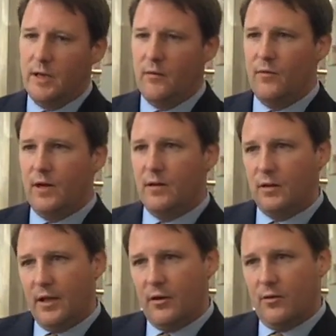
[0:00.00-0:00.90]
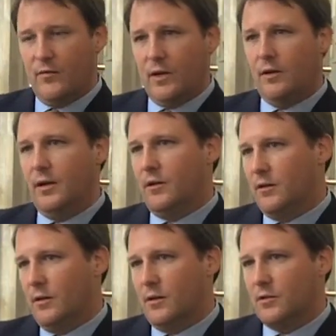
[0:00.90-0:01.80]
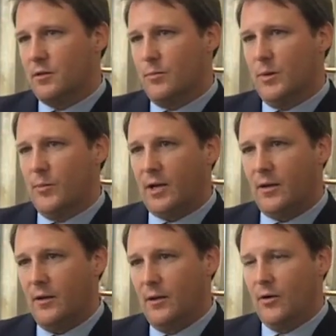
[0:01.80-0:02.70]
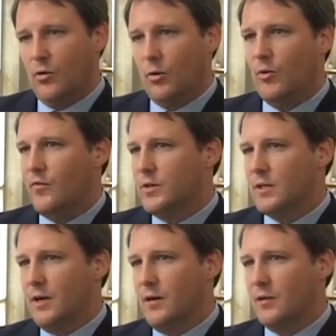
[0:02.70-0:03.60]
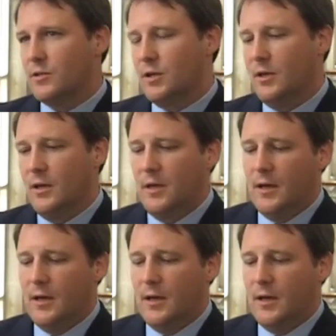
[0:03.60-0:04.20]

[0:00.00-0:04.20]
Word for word: and a ventilator ventilating the lungs to mimic normal physiology.